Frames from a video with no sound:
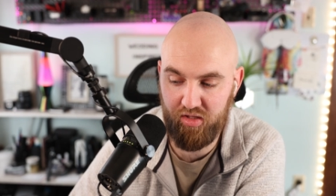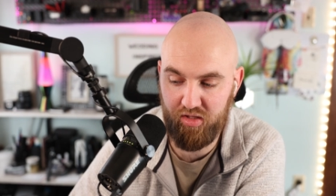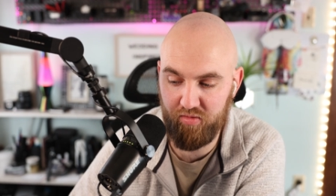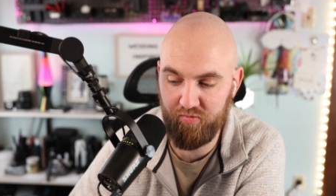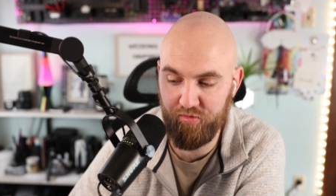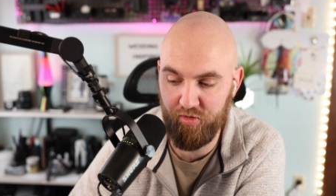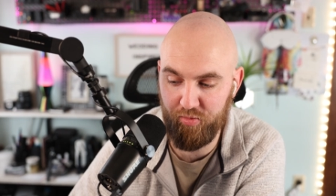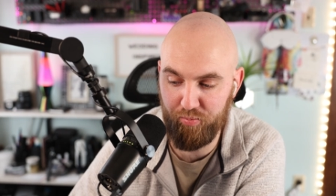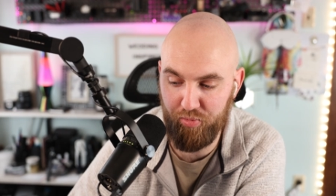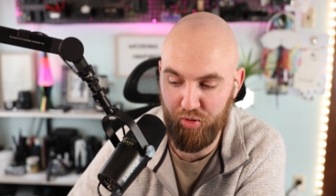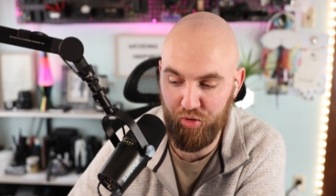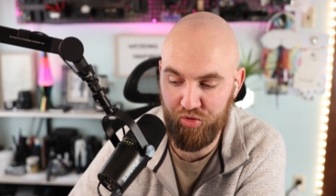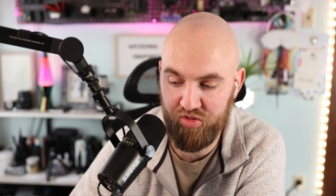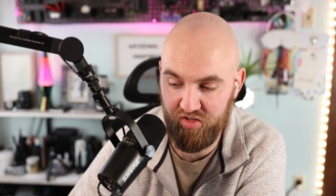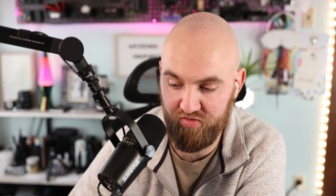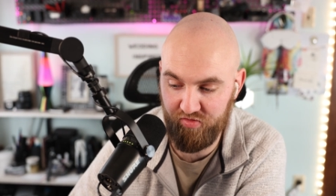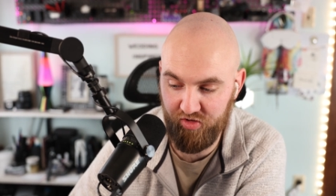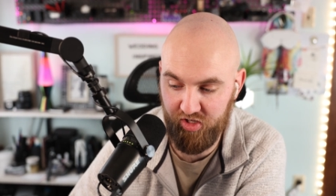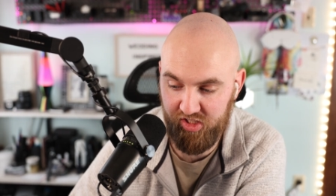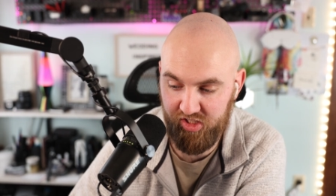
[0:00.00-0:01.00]
for both
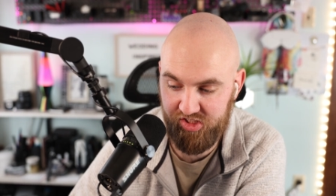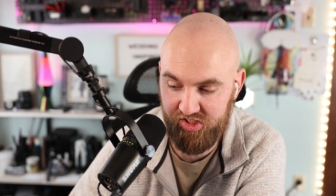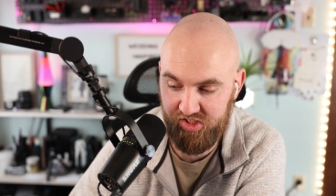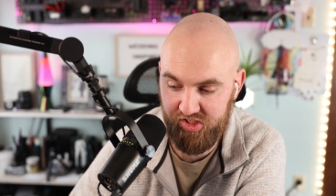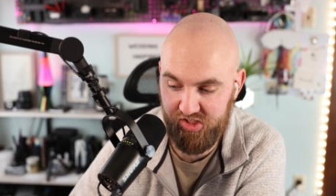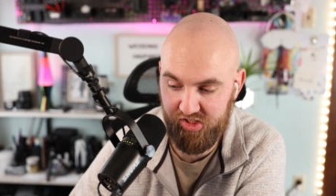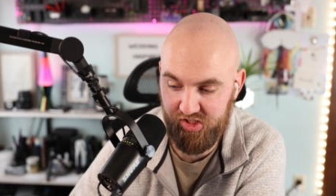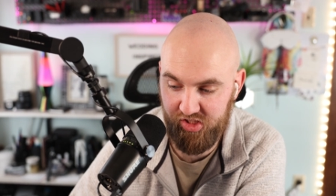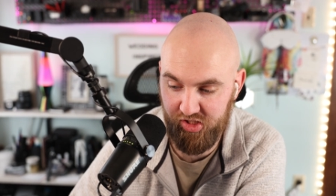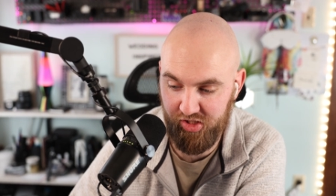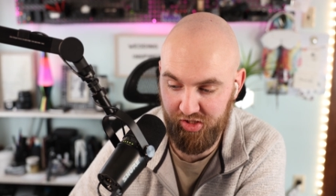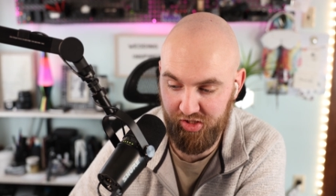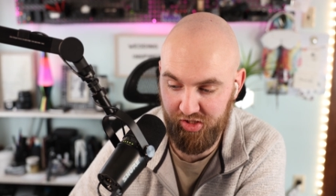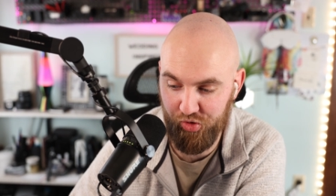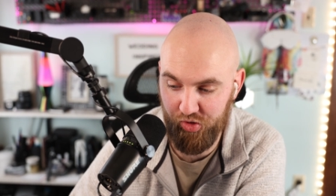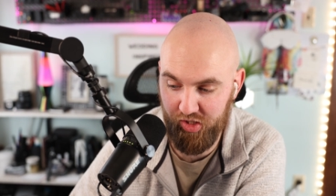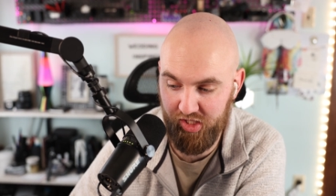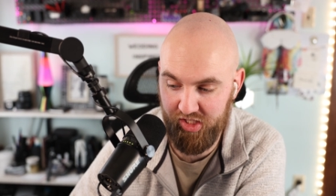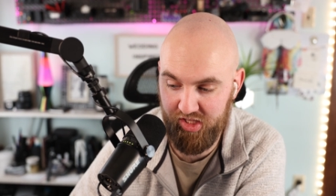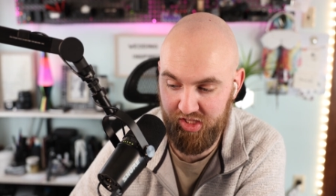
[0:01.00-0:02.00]
of us, though,
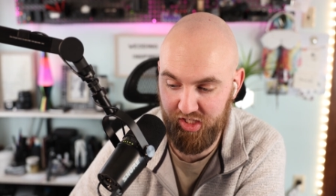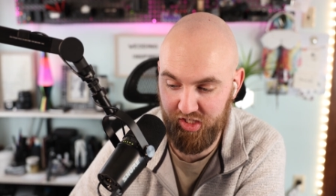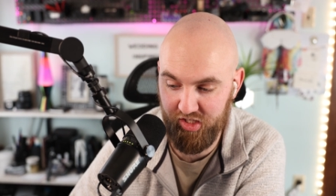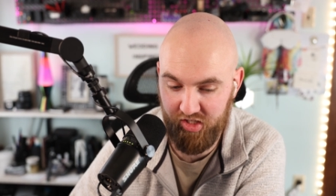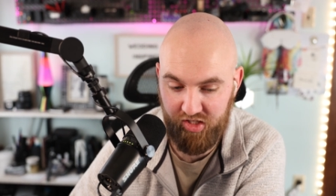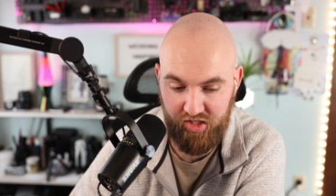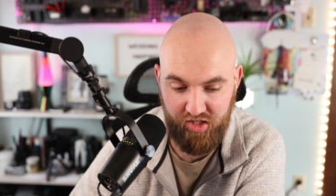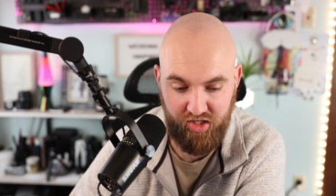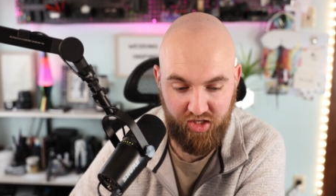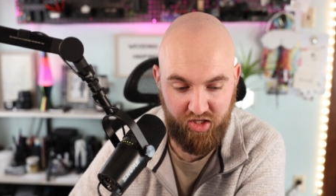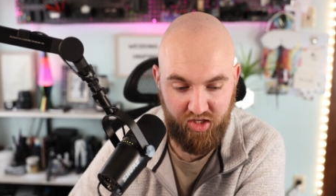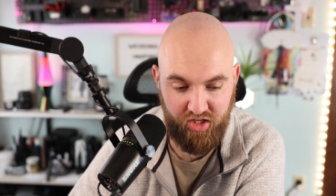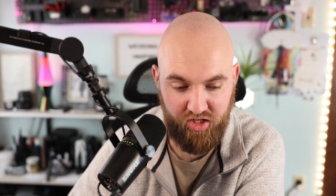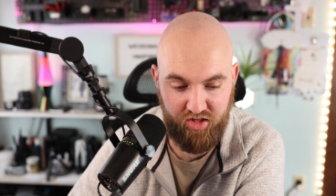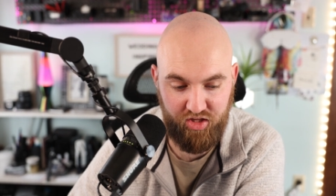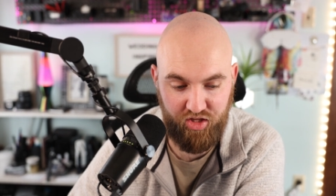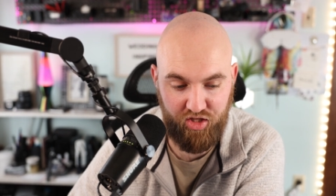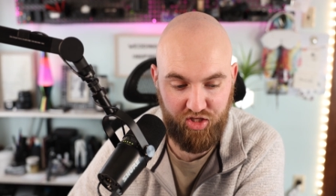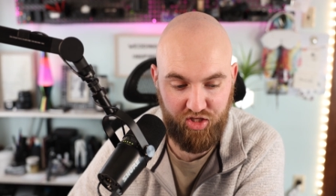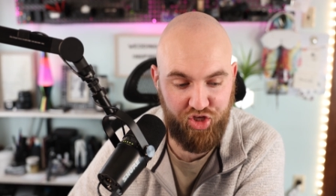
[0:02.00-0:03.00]
I think
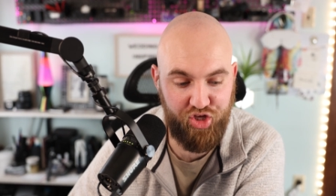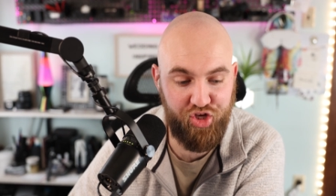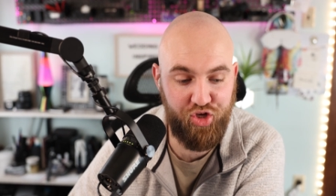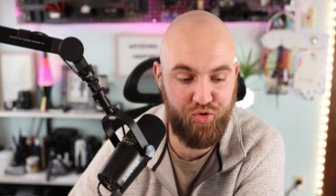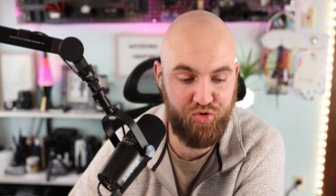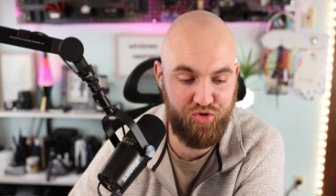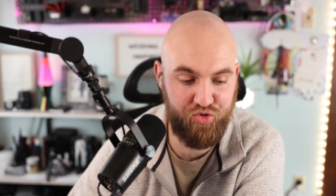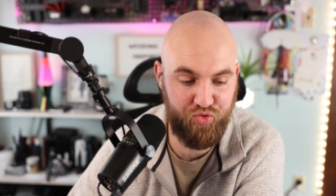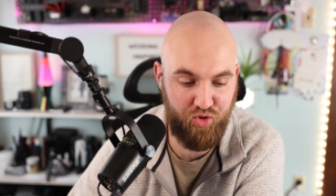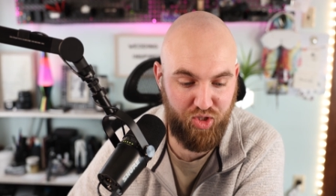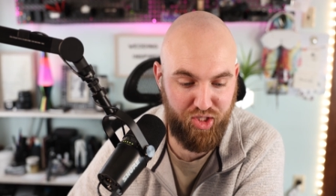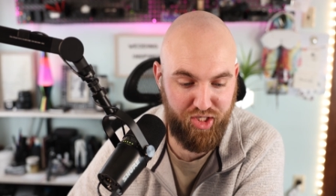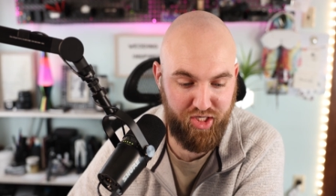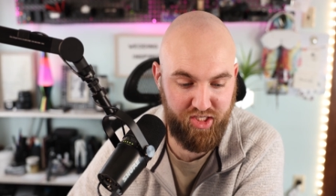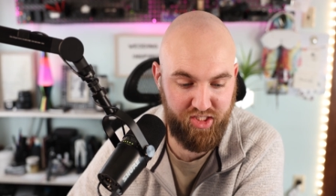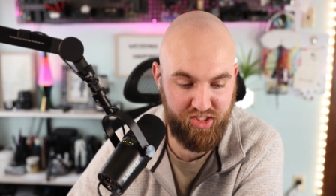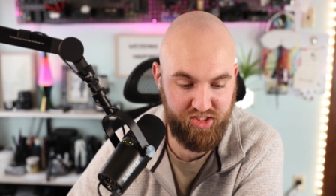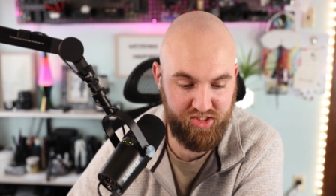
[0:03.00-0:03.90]
a huge one is